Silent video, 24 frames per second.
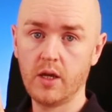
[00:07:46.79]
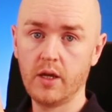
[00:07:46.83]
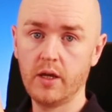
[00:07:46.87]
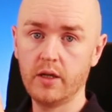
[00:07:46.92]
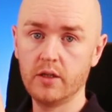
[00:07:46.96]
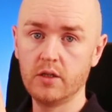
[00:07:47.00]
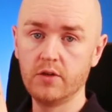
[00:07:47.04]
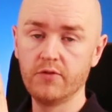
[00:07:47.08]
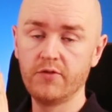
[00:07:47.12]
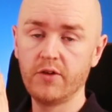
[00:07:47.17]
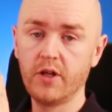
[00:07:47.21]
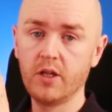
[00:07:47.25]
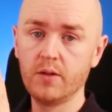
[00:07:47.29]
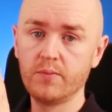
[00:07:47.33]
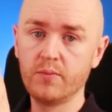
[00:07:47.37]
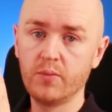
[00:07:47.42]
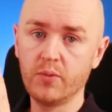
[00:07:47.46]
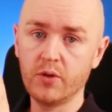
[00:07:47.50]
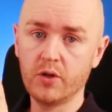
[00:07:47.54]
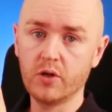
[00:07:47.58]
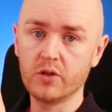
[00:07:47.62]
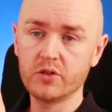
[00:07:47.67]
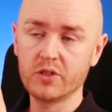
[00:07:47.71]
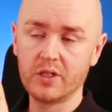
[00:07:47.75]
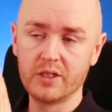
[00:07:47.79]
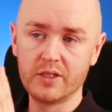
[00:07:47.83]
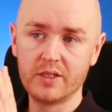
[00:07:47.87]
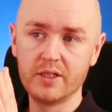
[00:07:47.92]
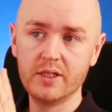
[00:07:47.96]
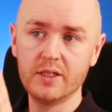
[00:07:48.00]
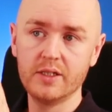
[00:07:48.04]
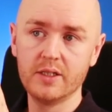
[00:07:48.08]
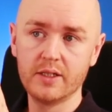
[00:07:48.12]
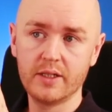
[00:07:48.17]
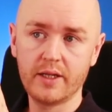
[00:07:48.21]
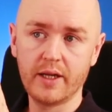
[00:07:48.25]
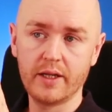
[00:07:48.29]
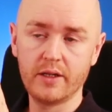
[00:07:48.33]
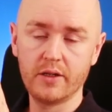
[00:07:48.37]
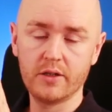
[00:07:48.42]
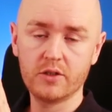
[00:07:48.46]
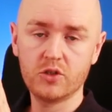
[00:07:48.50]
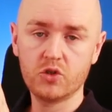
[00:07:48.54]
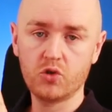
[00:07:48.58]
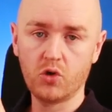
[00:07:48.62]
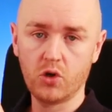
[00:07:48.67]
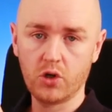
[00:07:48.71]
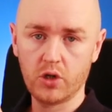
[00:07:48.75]
It developed because I didn't get a
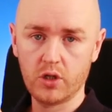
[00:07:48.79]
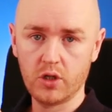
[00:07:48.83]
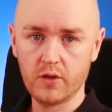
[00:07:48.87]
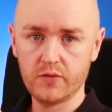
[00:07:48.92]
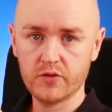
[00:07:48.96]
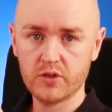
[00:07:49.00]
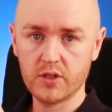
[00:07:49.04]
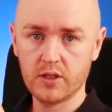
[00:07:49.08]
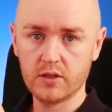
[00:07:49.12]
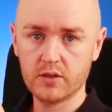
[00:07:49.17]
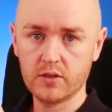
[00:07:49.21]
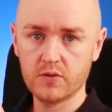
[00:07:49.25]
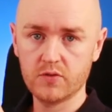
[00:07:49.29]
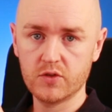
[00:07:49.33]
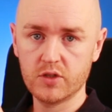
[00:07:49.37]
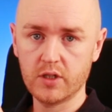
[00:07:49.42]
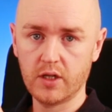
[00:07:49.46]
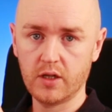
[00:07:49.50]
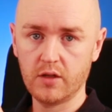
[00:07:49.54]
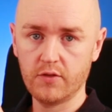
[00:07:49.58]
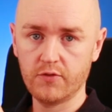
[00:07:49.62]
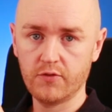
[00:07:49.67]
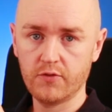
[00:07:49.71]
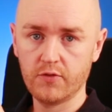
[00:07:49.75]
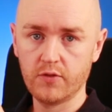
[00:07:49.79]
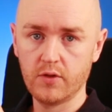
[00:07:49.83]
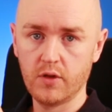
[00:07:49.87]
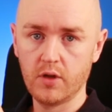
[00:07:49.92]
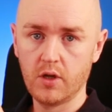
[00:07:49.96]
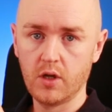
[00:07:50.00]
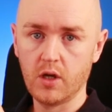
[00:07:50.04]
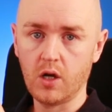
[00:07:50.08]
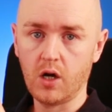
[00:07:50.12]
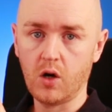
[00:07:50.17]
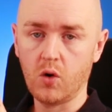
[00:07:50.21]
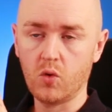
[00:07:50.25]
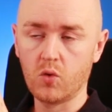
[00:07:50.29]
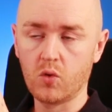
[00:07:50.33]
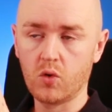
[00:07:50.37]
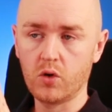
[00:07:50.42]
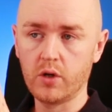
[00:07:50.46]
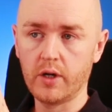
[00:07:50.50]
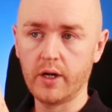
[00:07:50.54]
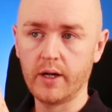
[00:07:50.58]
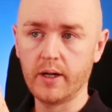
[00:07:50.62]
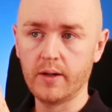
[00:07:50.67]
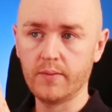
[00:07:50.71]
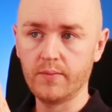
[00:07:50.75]
strong enough sense of self
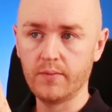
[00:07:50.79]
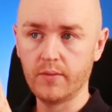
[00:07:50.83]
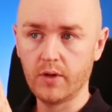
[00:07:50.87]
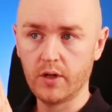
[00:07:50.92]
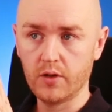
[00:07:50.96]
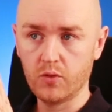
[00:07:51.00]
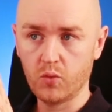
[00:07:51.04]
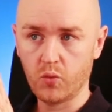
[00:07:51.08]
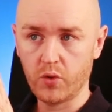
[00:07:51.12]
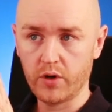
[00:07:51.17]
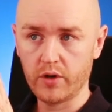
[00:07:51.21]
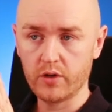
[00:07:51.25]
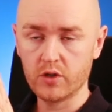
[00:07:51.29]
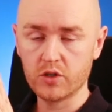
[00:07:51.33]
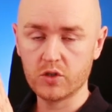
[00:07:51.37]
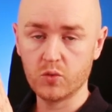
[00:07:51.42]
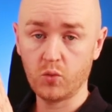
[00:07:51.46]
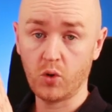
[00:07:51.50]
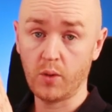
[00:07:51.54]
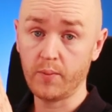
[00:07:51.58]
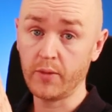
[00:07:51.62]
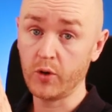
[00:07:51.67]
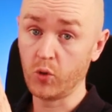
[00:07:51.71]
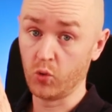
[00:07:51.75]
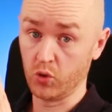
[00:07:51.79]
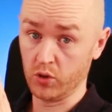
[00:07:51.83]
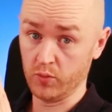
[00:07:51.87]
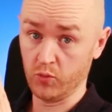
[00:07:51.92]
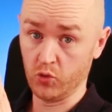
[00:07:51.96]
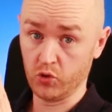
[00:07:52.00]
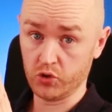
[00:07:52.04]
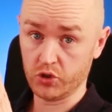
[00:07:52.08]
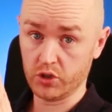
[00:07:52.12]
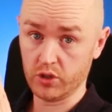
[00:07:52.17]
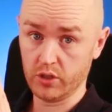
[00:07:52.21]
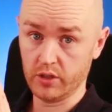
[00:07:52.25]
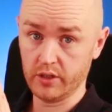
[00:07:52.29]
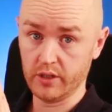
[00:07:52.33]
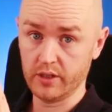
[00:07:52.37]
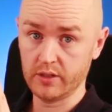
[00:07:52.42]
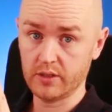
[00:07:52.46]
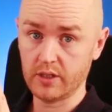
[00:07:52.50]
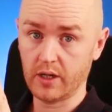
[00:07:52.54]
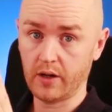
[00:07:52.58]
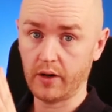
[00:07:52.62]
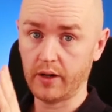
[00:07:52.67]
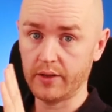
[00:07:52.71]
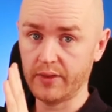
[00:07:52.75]
or an awareness of what my own emotional
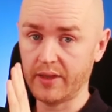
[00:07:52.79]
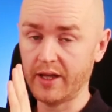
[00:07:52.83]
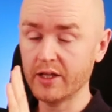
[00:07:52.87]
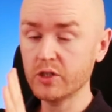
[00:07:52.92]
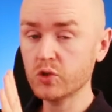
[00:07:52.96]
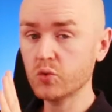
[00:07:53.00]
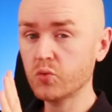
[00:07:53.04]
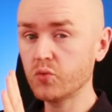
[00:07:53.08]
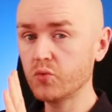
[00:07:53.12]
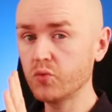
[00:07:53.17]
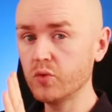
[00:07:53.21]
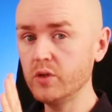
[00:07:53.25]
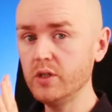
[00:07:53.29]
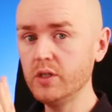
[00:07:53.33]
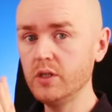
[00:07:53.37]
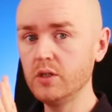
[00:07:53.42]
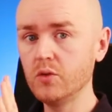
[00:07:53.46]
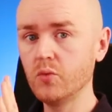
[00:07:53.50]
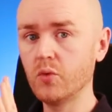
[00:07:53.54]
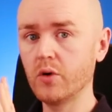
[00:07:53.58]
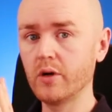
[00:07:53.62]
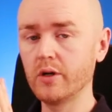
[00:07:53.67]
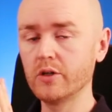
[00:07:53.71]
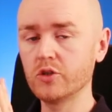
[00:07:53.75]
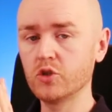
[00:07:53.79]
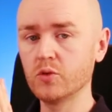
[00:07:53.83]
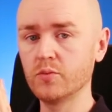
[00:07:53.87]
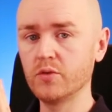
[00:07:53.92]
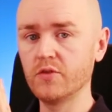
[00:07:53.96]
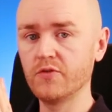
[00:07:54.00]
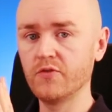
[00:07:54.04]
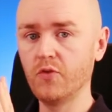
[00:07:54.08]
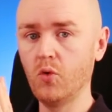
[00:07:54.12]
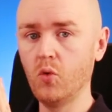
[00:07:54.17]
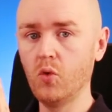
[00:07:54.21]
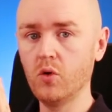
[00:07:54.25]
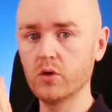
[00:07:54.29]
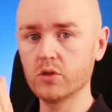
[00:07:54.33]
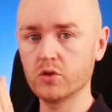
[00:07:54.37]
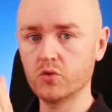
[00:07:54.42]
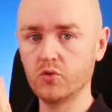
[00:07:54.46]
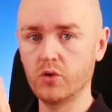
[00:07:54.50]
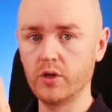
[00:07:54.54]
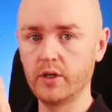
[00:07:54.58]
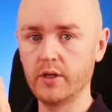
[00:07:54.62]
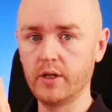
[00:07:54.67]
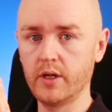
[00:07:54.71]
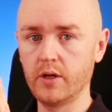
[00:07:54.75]
needs are, and that's really where I should be focused
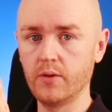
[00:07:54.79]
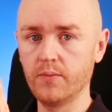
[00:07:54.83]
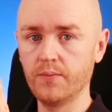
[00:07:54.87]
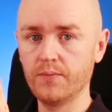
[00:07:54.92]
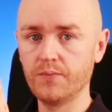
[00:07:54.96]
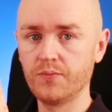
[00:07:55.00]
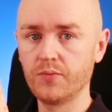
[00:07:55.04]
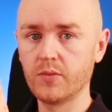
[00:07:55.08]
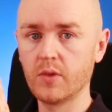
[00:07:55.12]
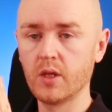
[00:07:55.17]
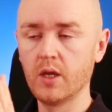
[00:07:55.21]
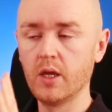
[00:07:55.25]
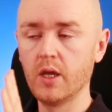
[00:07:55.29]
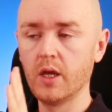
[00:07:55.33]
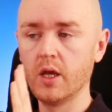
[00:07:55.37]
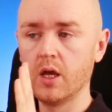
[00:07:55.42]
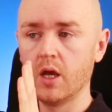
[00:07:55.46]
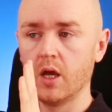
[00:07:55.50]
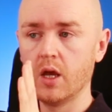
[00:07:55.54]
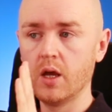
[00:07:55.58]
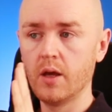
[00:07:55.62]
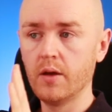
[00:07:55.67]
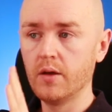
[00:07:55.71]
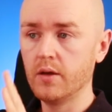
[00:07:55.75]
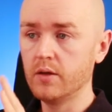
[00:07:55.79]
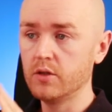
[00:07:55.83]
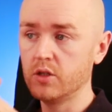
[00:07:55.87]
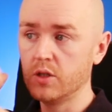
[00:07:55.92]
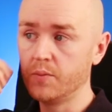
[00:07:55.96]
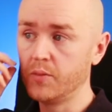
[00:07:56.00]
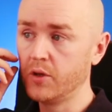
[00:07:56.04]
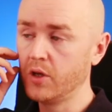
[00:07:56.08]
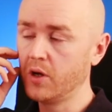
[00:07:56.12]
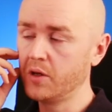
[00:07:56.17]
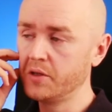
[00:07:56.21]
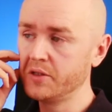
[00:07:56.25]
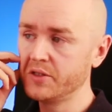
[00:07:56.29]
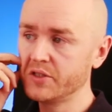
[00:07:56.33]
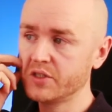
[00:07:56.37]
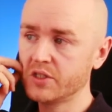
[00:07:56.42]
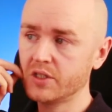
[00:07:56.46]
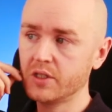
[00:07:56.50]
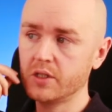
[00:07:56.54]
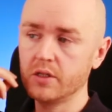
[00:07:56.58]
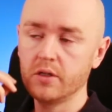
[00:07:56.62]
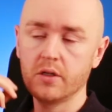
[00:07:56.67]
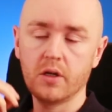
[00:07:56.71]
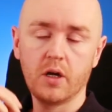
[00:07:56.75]
right now. To be
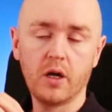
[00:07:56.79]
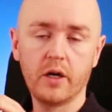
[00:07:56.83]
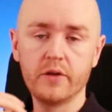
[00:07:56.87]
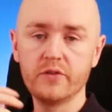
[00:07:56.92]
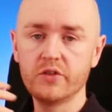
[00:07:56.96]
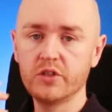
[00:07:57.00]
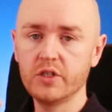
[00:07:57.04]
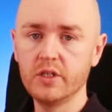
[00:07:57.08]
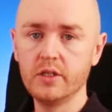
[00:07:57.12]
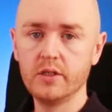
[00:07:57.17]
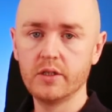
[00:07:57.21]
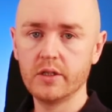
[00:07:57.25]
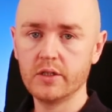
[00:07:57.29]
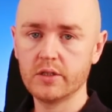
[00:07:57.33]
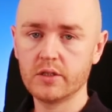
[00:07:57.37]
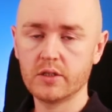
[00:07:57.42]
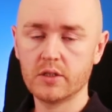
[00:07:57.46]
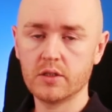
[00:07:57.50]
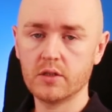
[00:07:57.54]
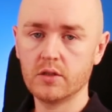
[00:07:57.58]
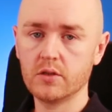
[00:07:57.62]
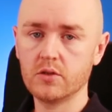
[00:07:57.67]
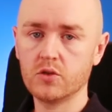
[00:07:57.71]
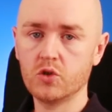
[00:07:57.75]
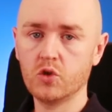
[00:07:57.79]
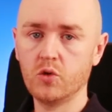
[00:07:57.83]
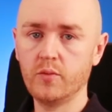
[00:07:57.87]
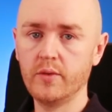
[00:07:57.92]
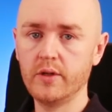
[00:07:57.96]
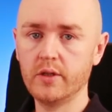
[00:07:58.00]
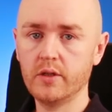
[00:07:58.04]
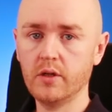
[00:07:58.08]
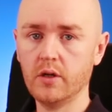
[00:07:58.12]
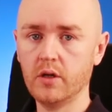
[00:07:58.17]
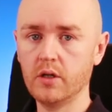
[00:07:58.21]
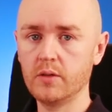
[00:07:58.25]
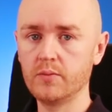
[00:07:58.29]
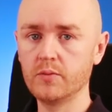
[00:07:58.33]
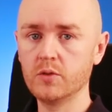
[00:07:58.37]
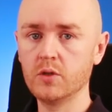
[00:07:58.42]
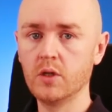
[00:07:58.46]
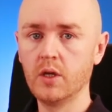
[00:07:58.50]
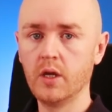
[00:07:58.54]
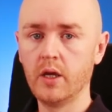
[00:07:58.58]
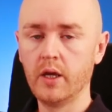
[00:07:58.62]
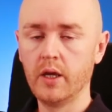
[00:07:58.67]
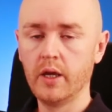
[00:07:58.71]
honest, I've seen this so many times.